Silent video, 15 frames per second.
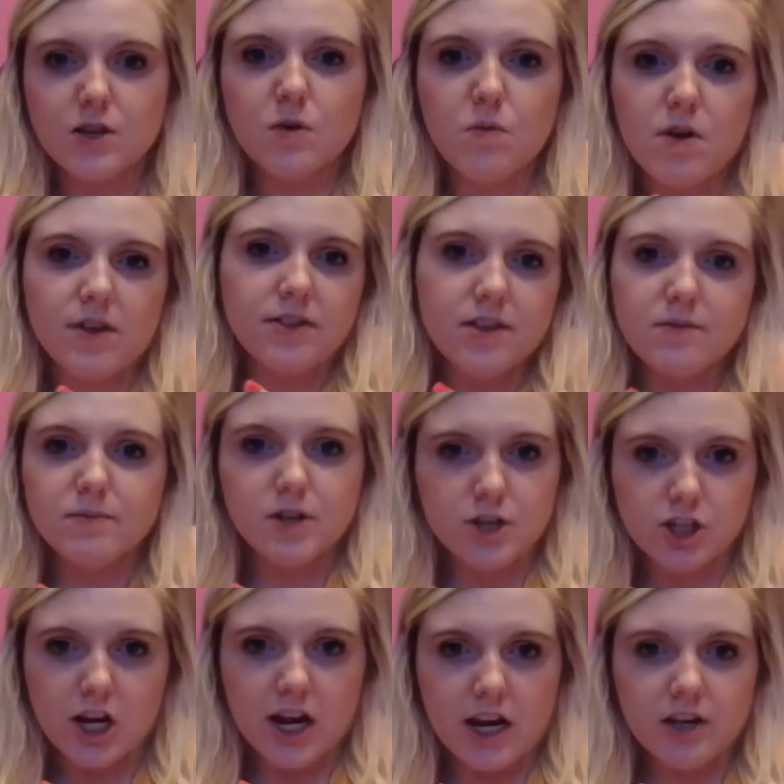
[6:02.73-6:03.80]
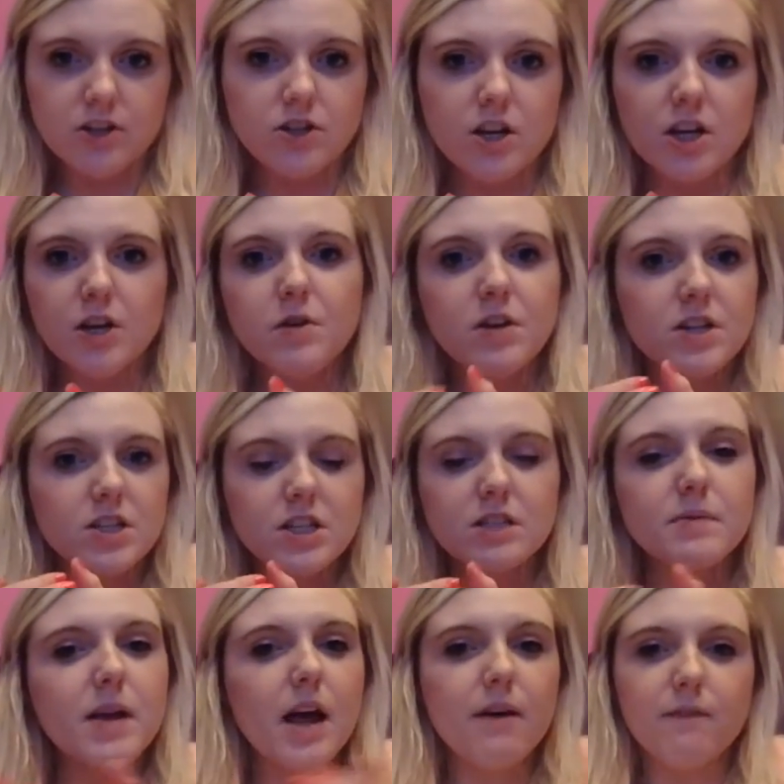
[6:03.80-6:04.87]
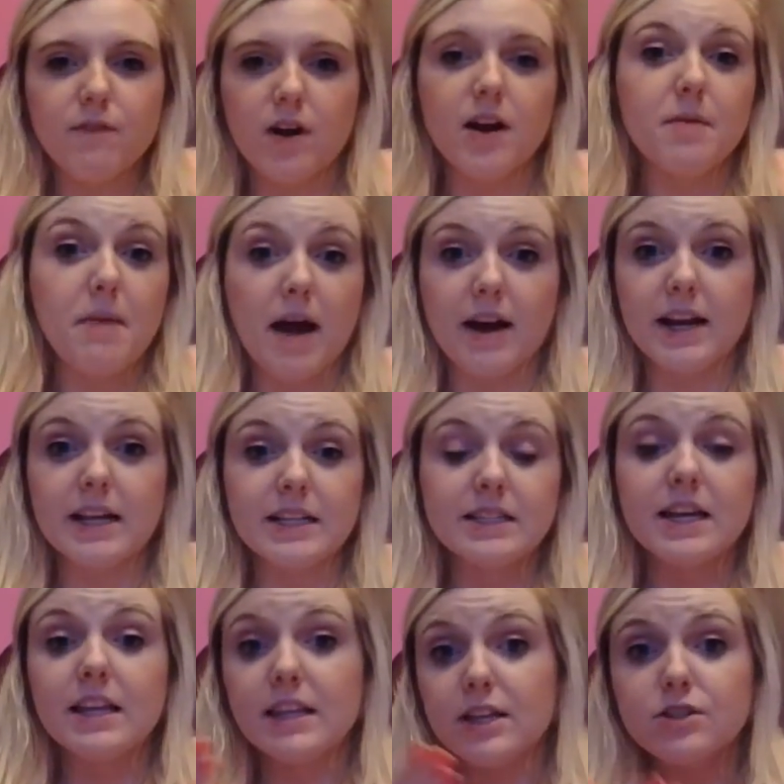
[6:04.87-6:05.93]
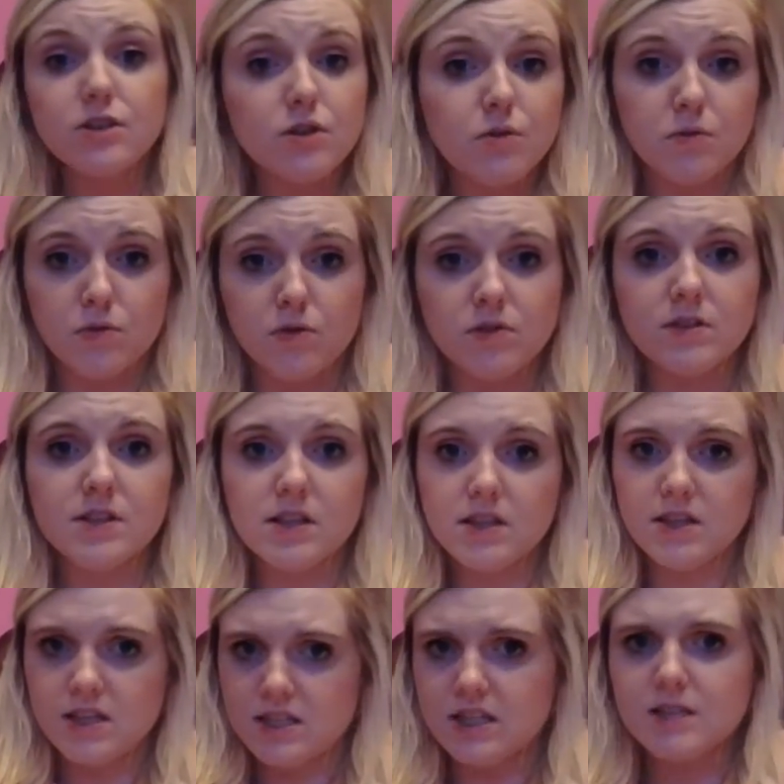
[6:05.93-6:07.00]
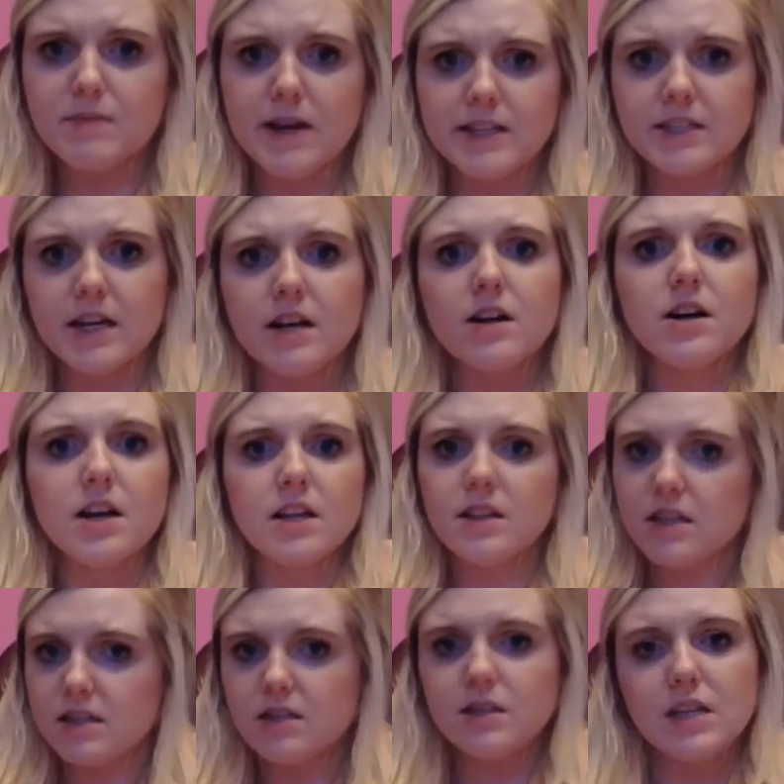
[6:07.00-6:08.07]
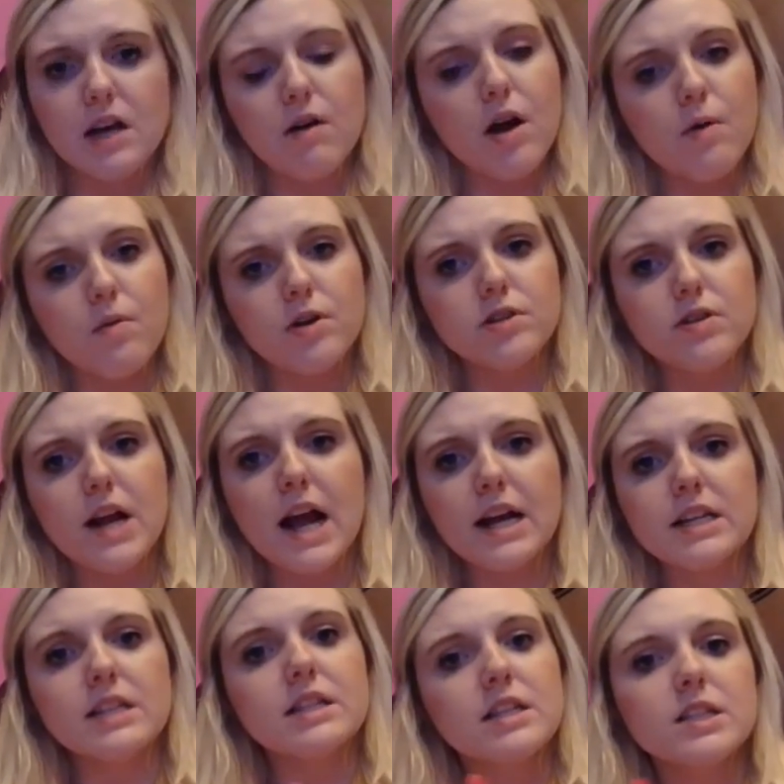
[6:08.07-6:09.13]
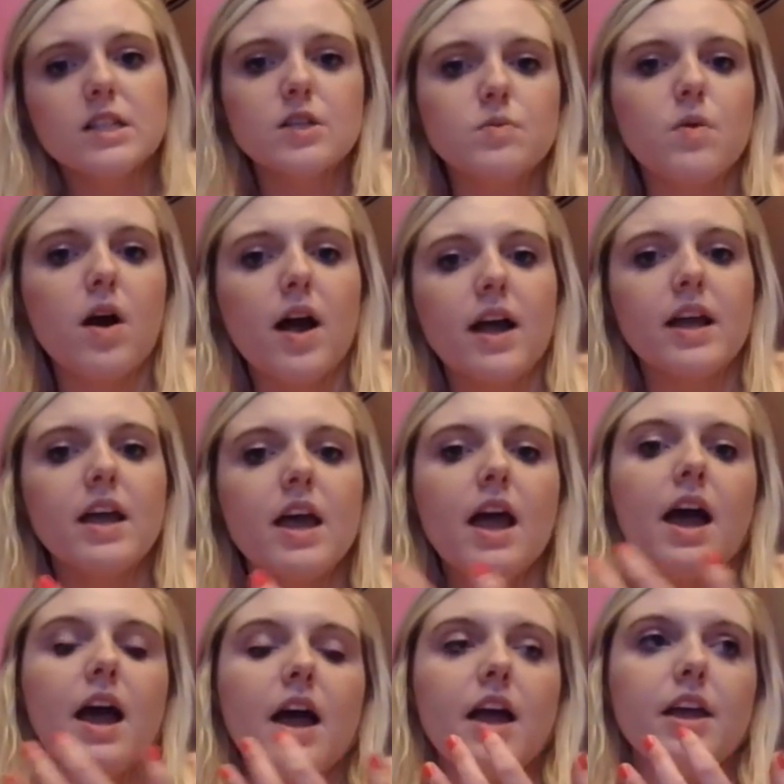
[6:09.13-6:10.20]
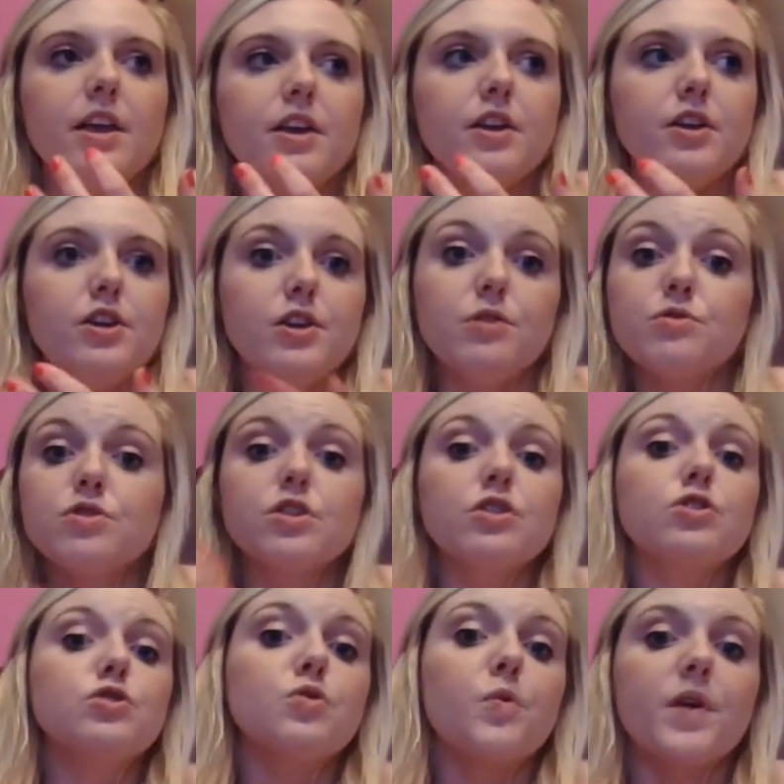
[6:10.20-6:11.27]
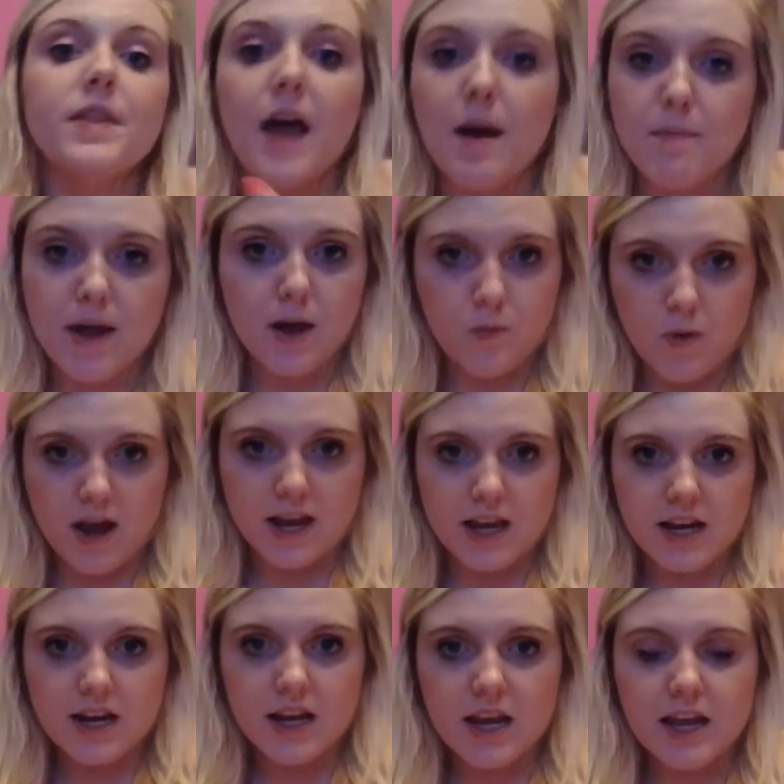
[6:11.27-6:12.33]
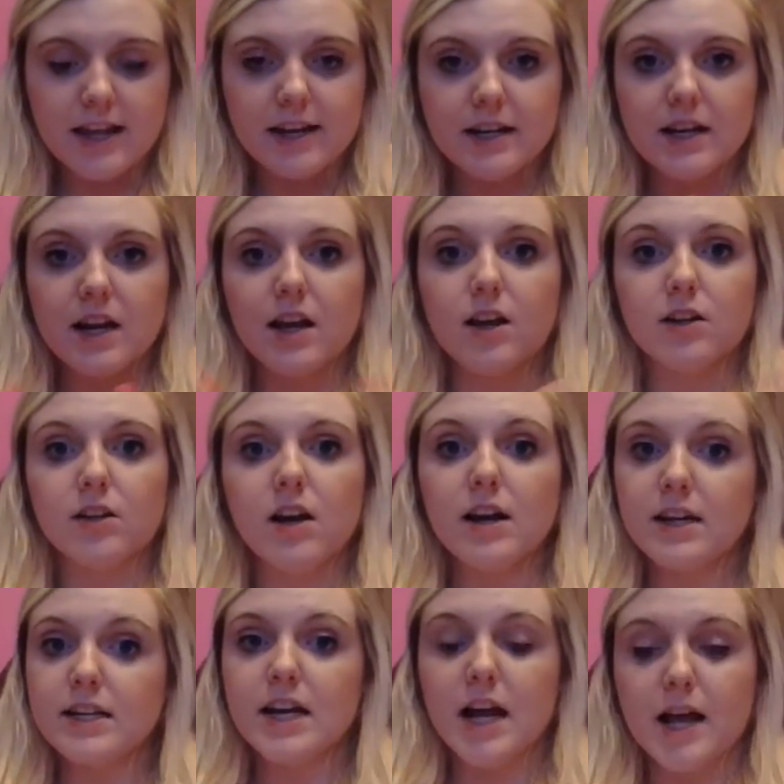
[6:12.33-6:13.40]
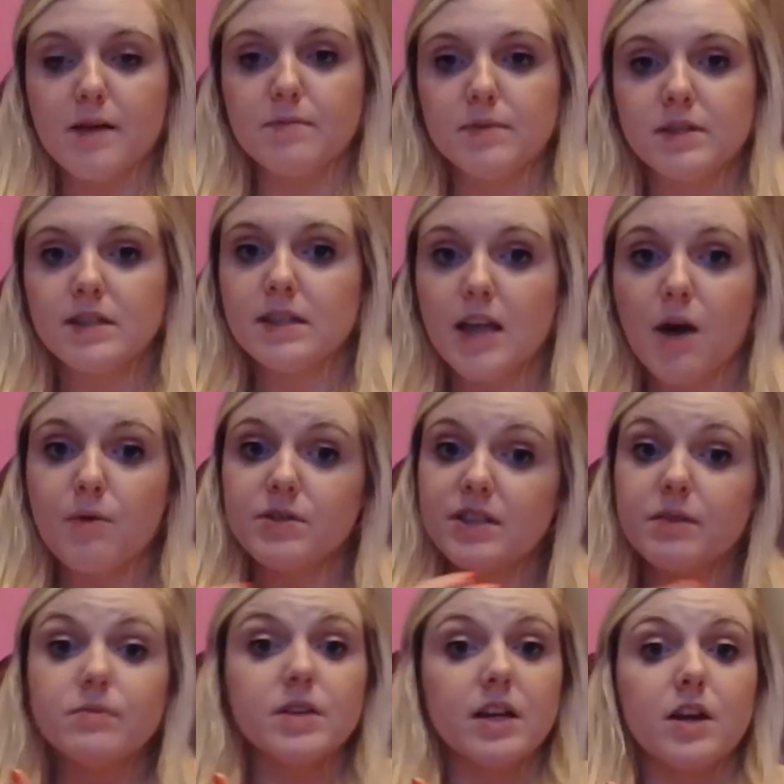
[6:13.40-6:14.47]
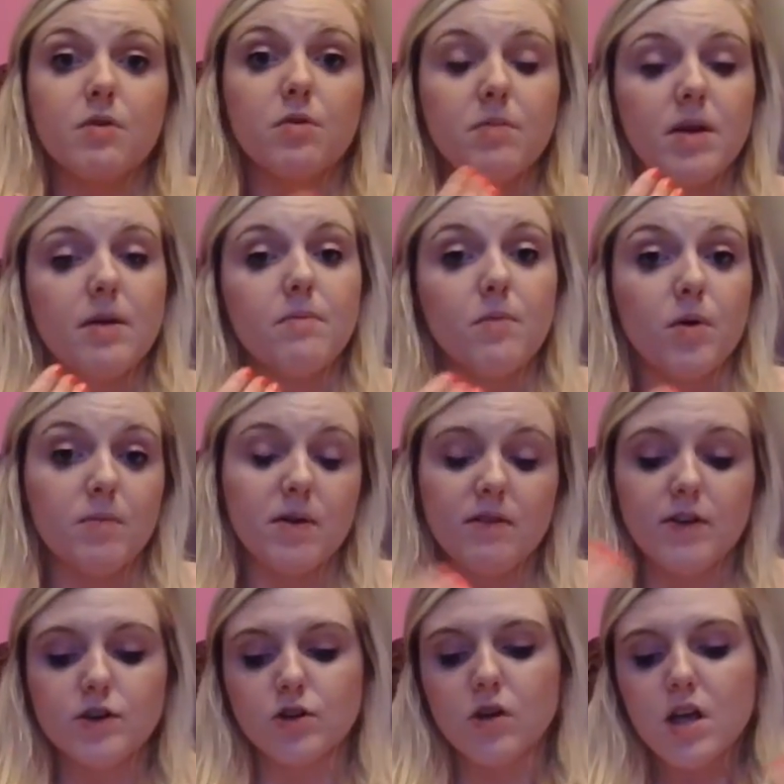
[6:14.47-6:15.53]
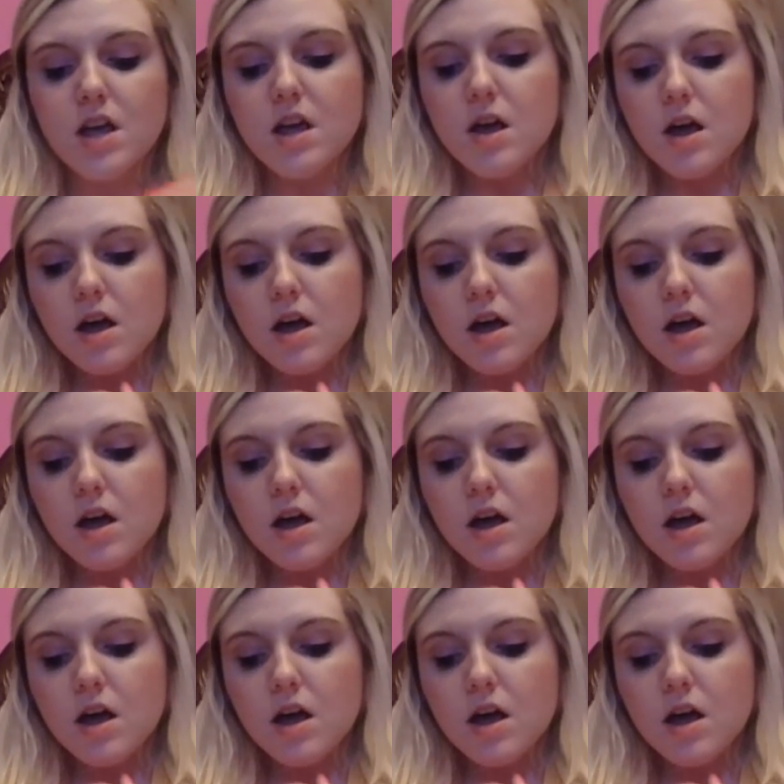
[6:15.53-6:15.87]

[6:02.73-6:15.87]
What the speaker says: still want them to change. You can just be upfront about it and say, these are the rules, this is my standard, and this is how I want you to act, and this is why you should join that bandwagon. And a lot of times that seems like it would be more beneficial,